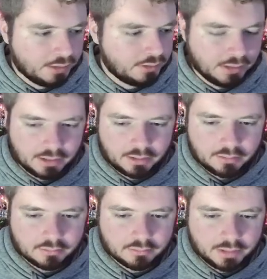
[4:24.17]
and
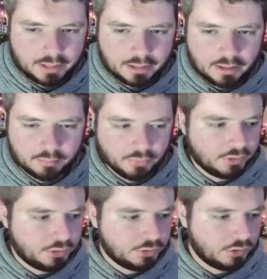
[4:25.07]
then, like, I'm
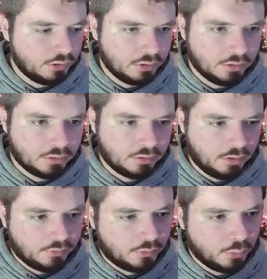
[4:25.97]
pretty sure,
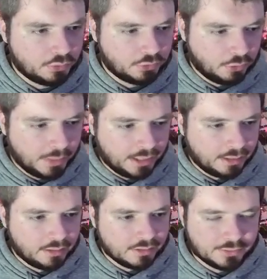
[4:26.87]
of course,
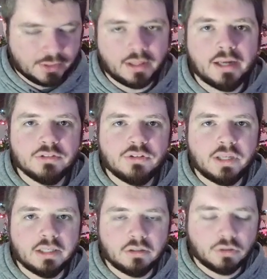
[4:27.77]
Omega is the last
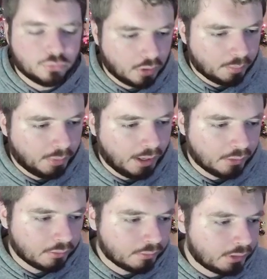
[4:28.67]
thing in our draw pile.